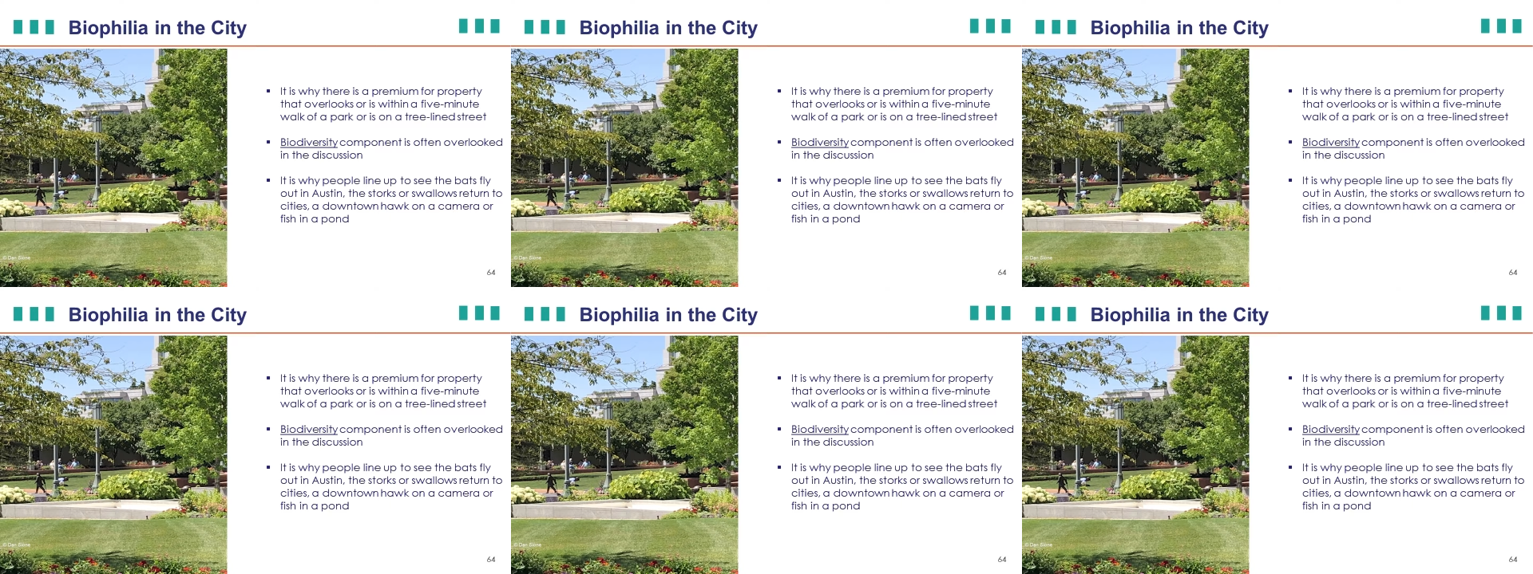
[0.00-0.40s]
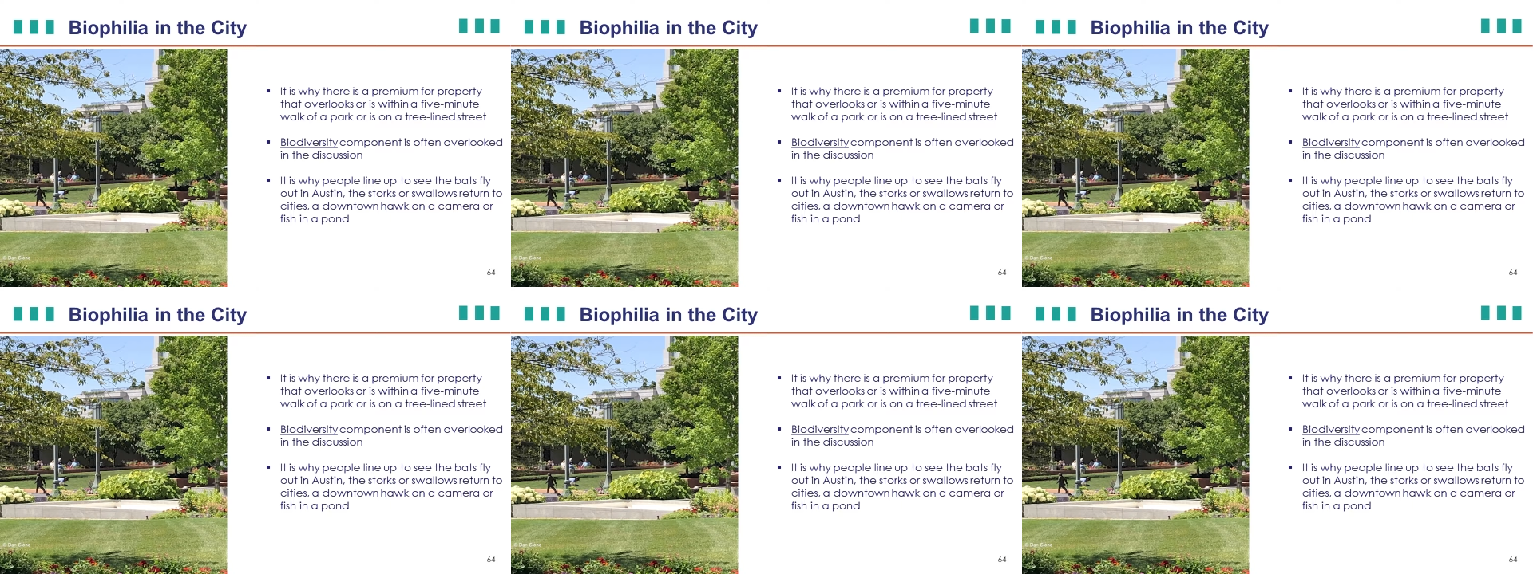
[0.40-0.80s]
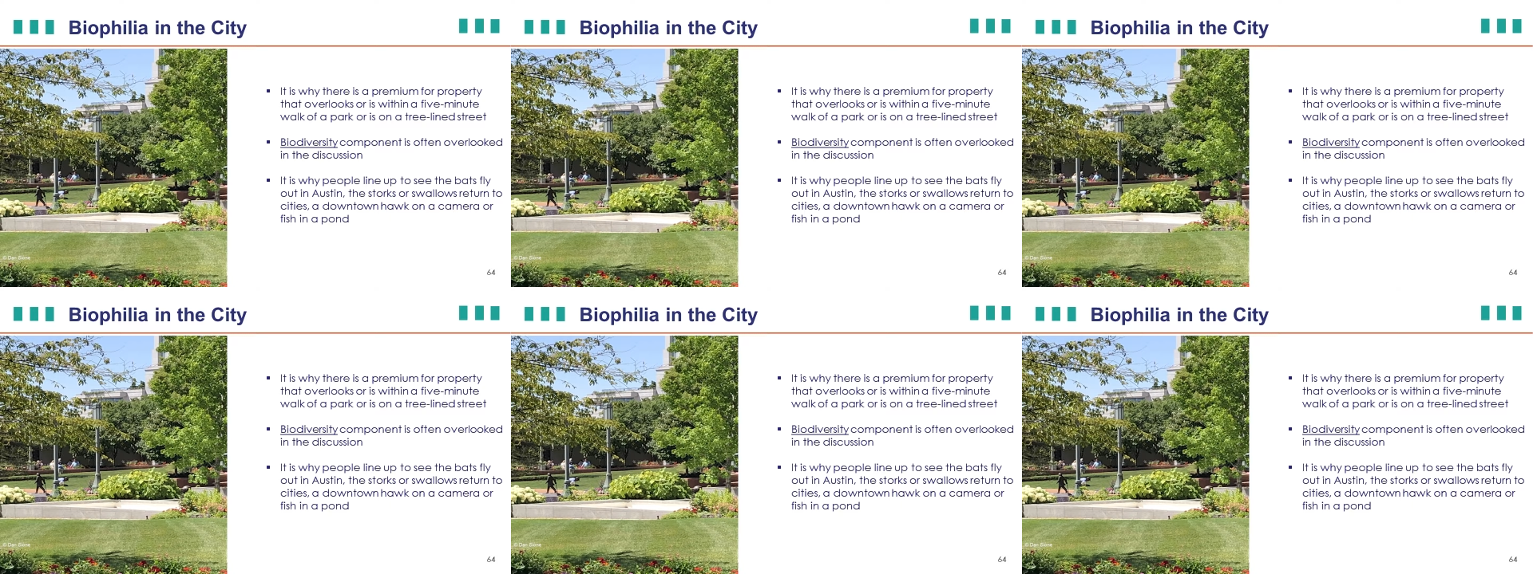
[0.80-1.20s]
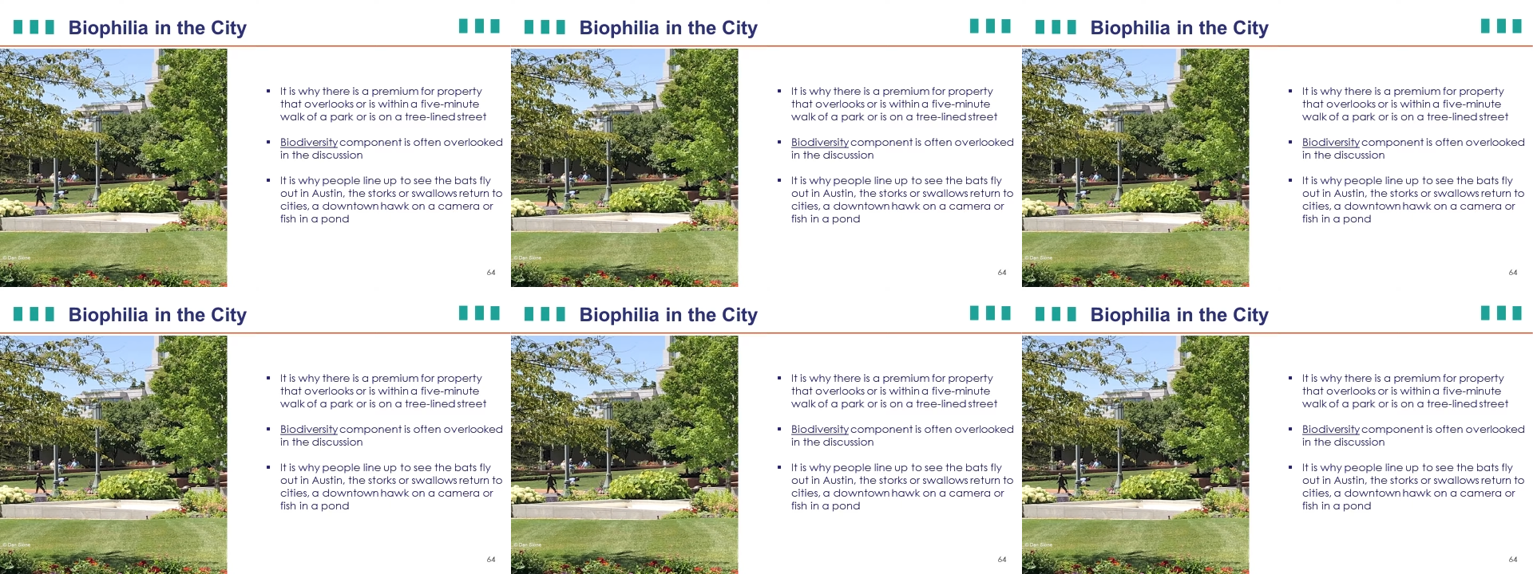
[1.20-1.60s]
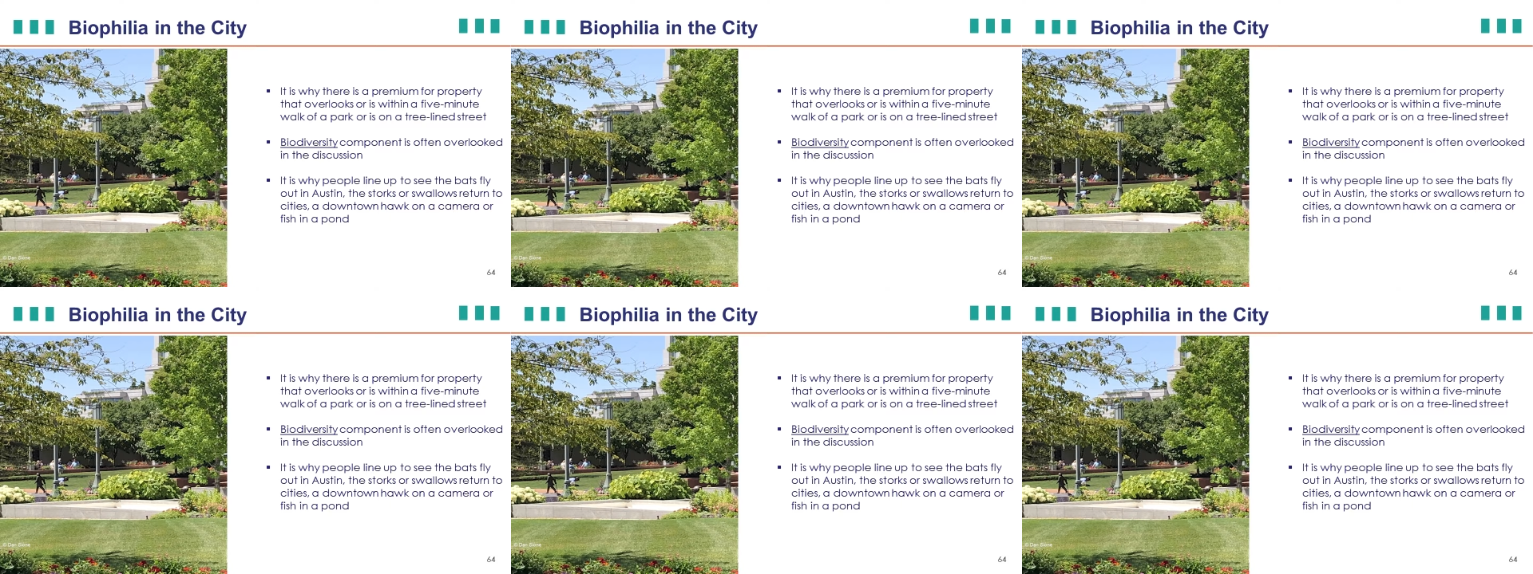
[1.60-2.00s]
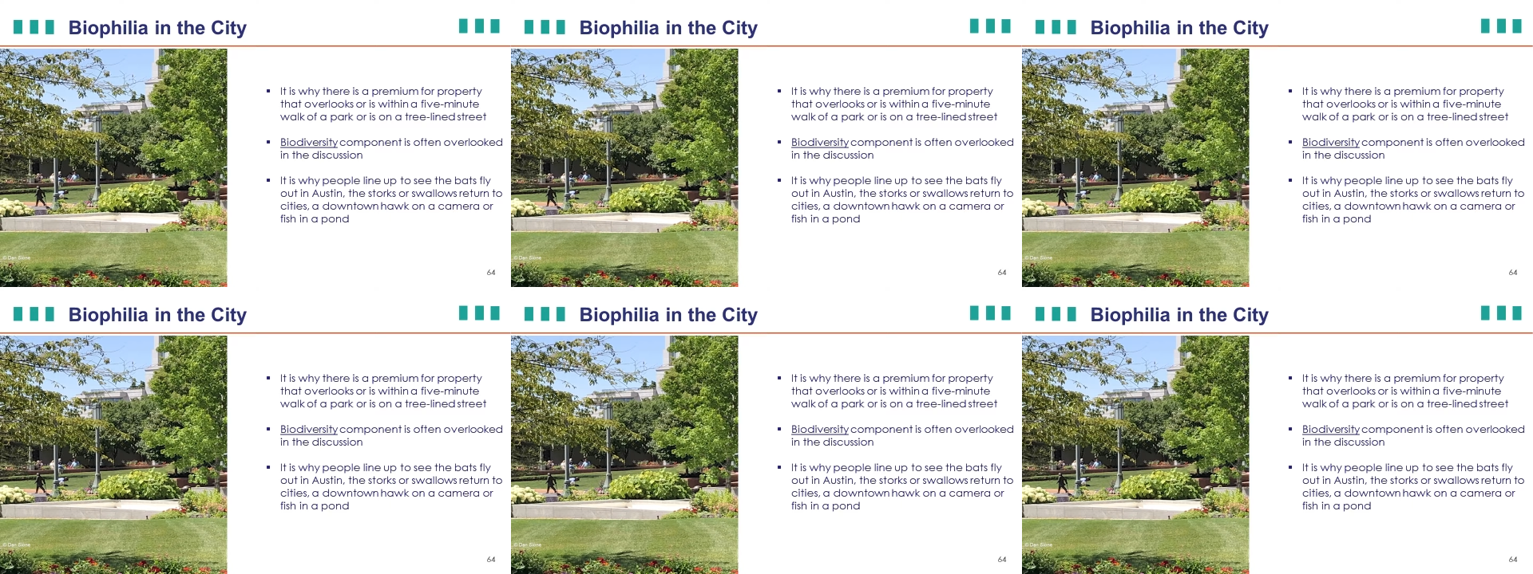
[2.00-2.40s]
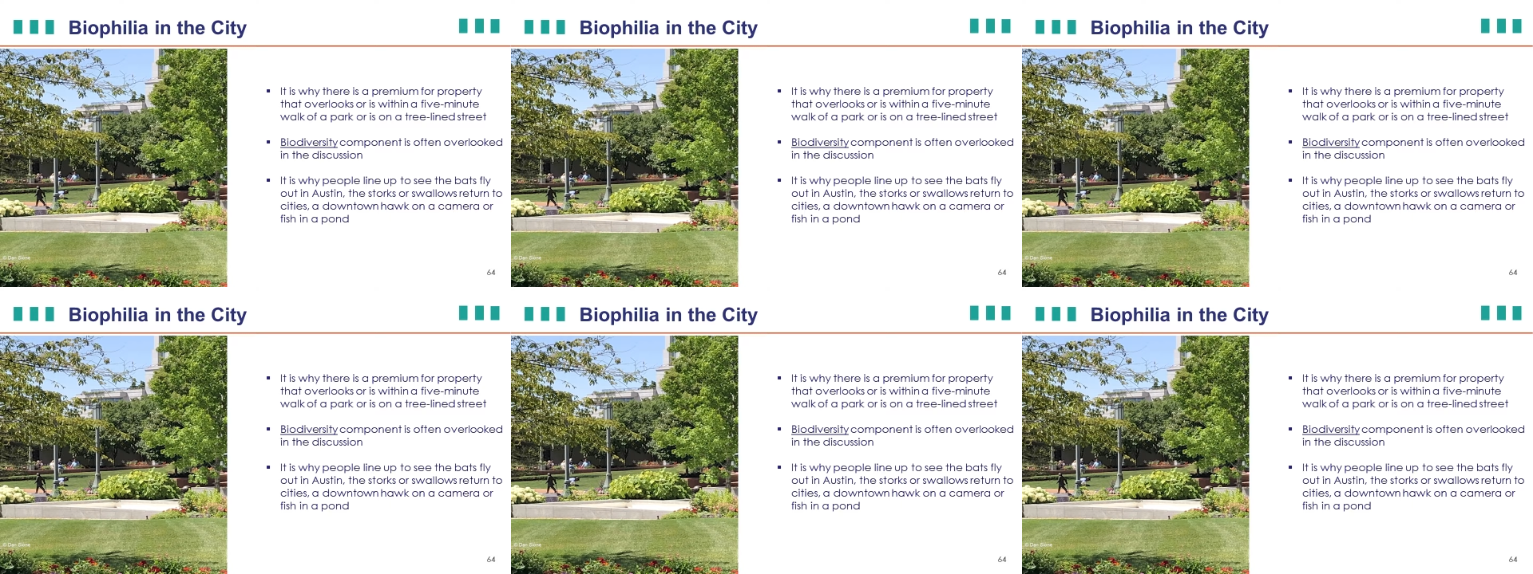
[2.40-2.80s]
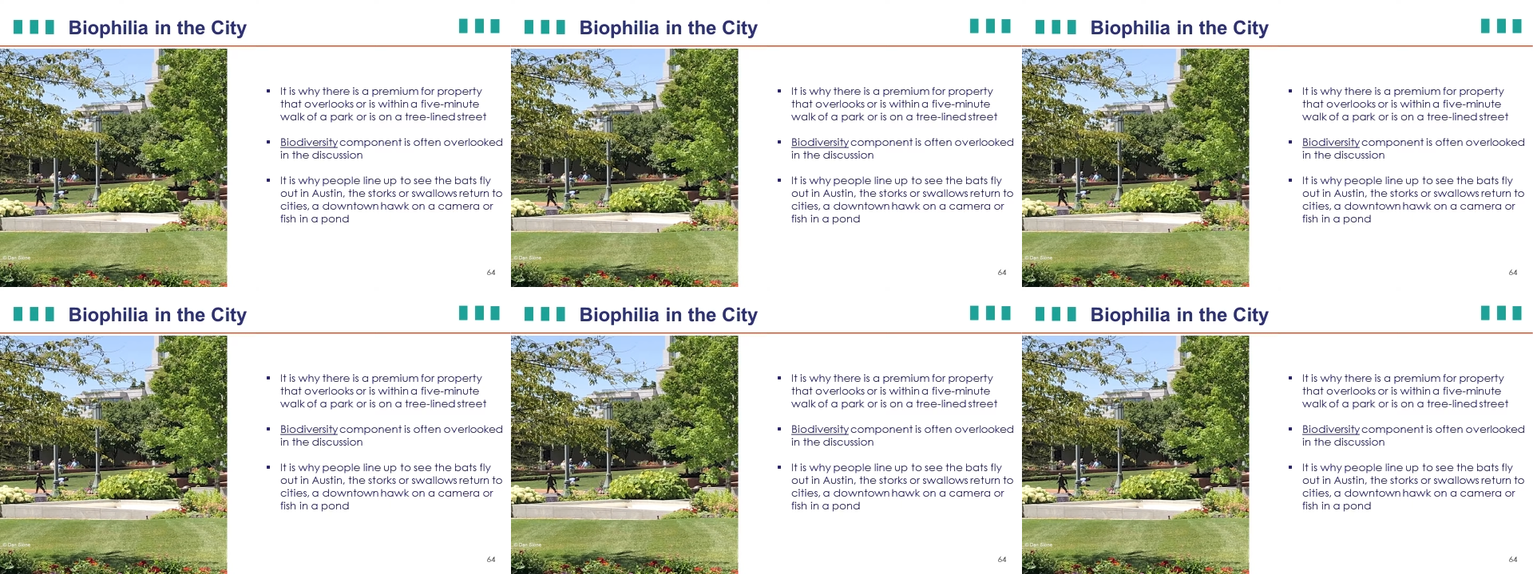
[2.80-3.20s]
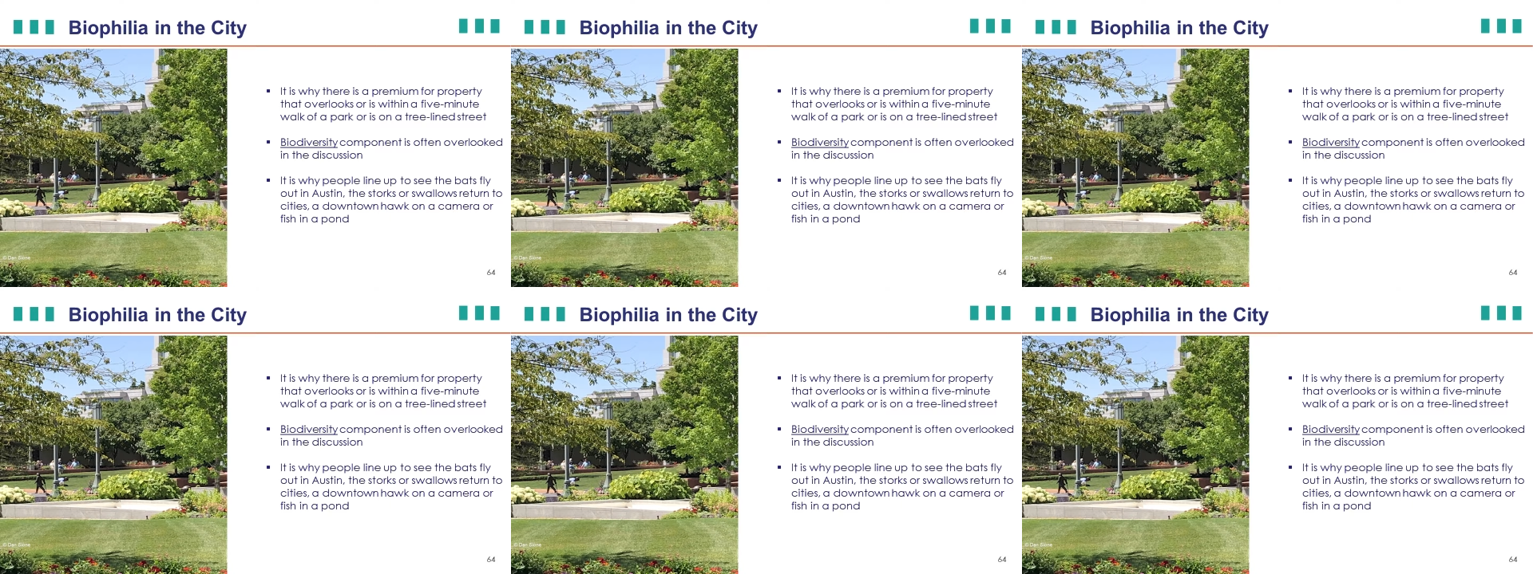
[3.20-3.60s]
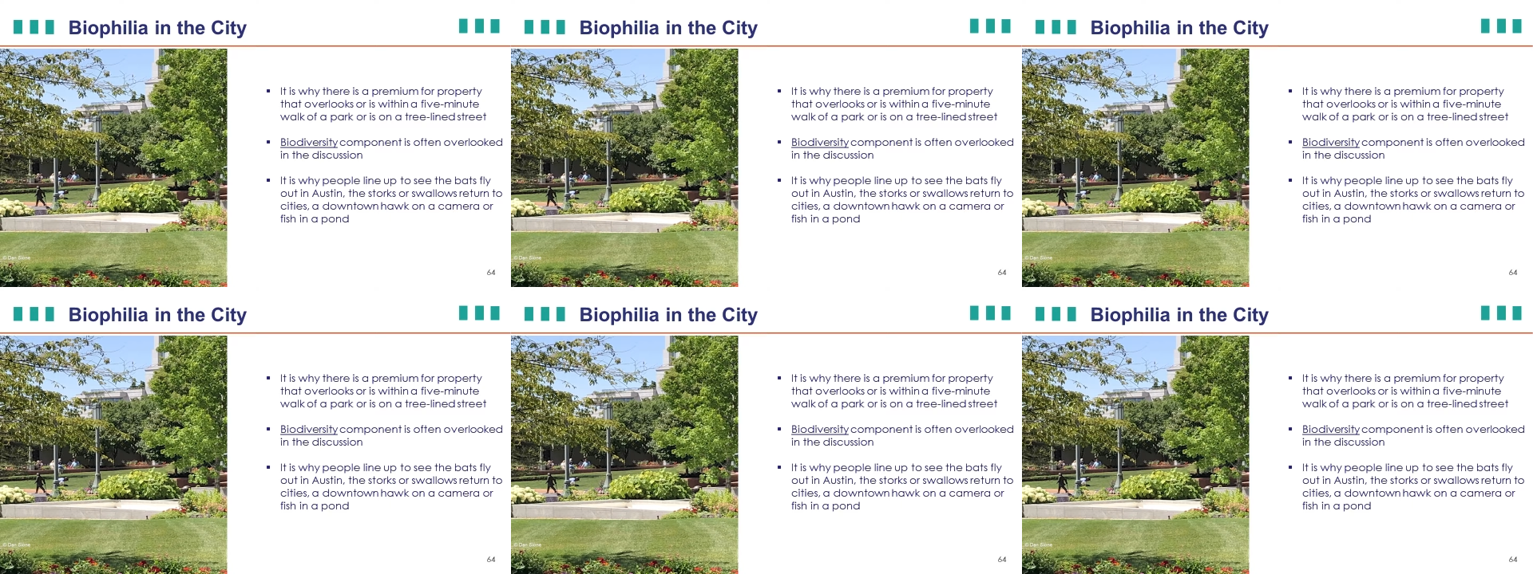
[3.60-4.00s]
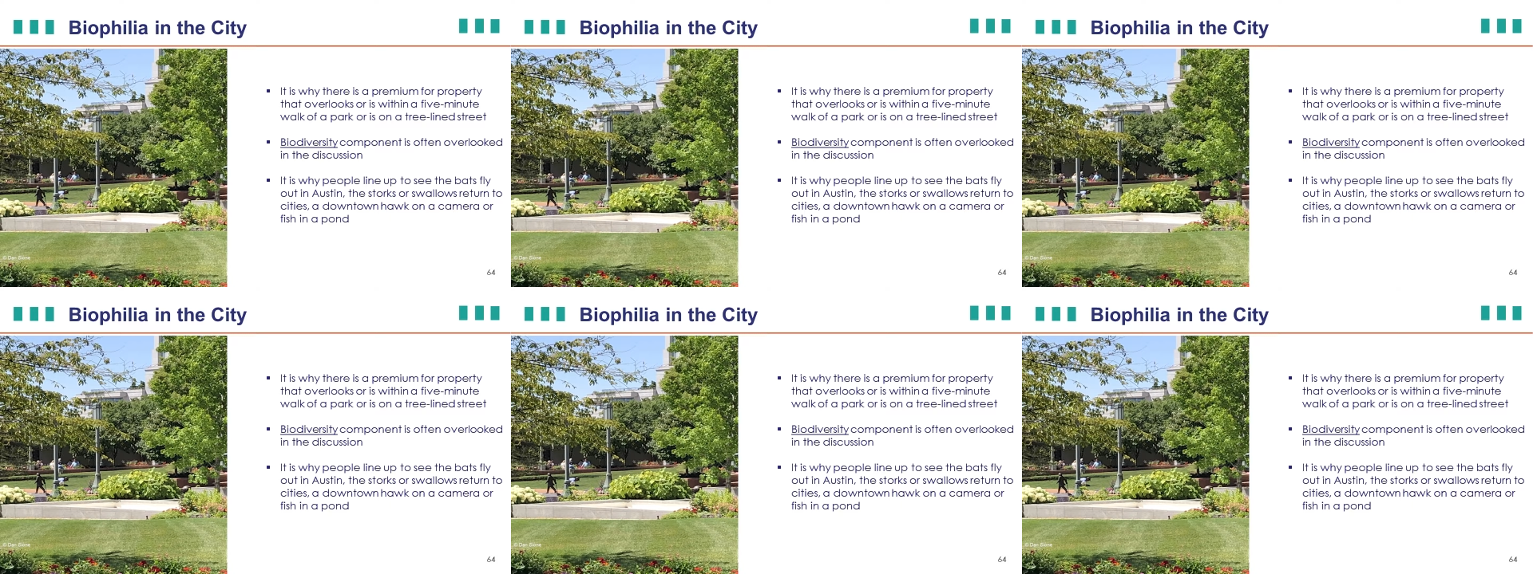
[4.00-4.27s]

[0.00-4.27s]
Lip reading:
[unreadable: no face in view]